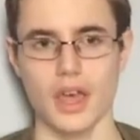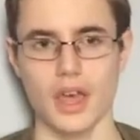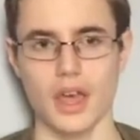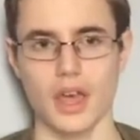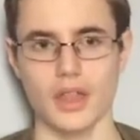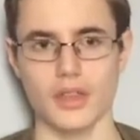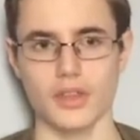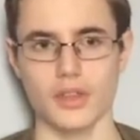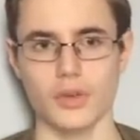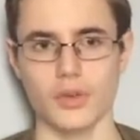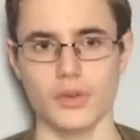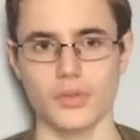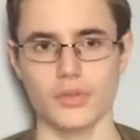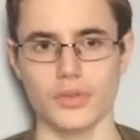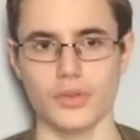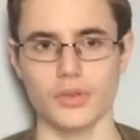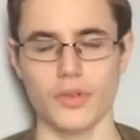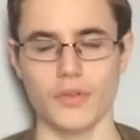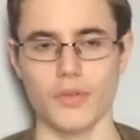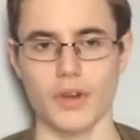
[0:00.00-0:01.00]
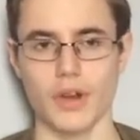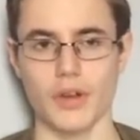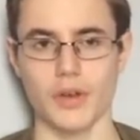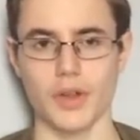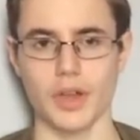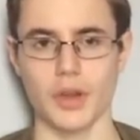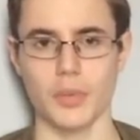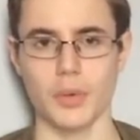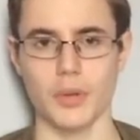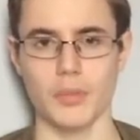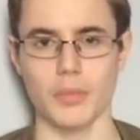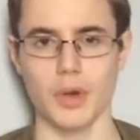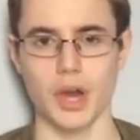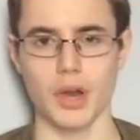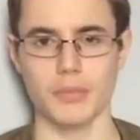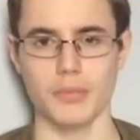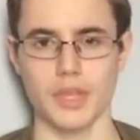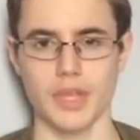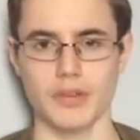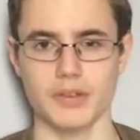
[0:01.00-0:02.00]
The North Norfolk Railway, I went
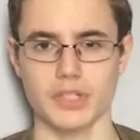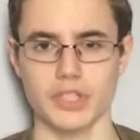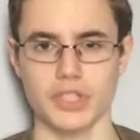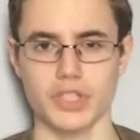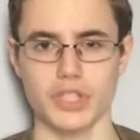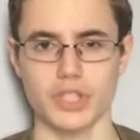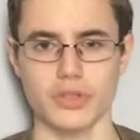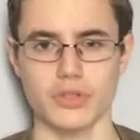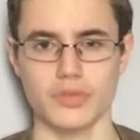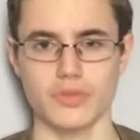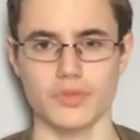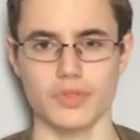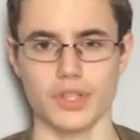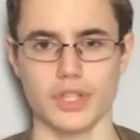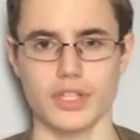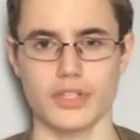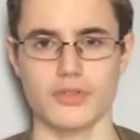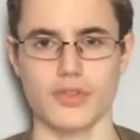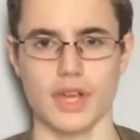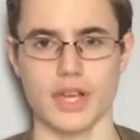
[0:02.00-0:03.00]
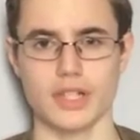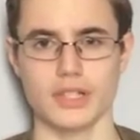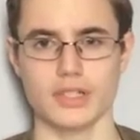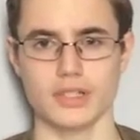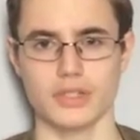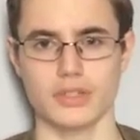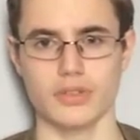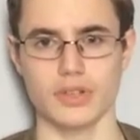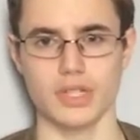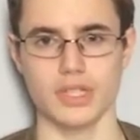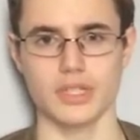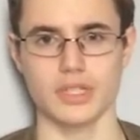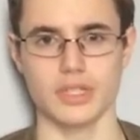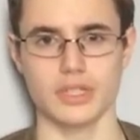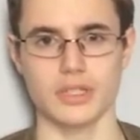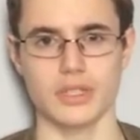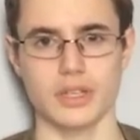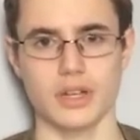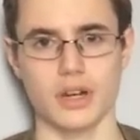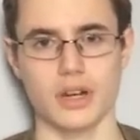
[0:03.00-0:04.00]
up there in June for the Tracks and Trenches
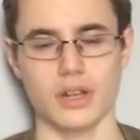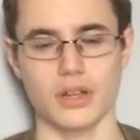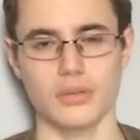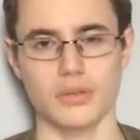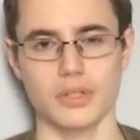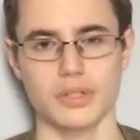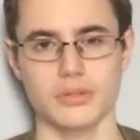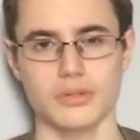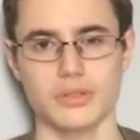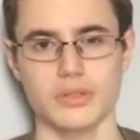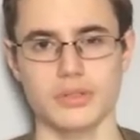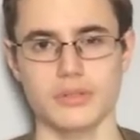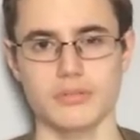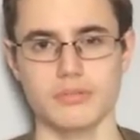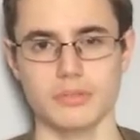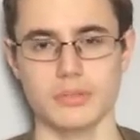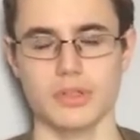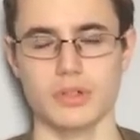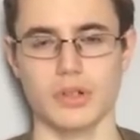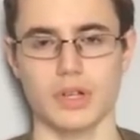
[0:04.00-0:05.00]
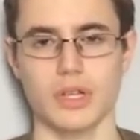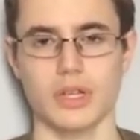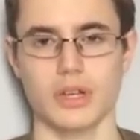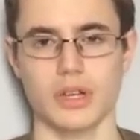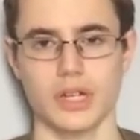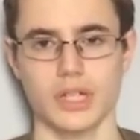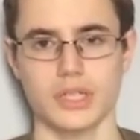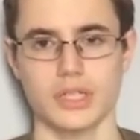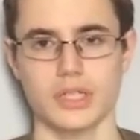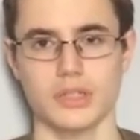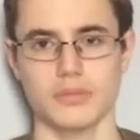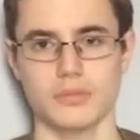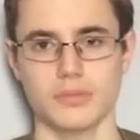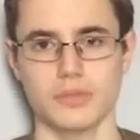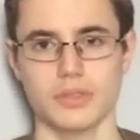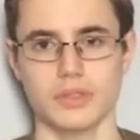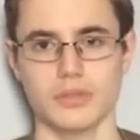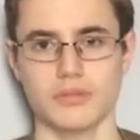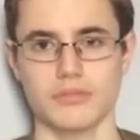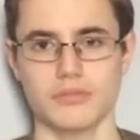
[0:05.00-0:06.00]
Gala, which was quite nice. It
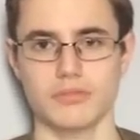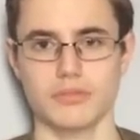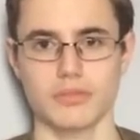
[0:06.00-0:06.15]
wasn't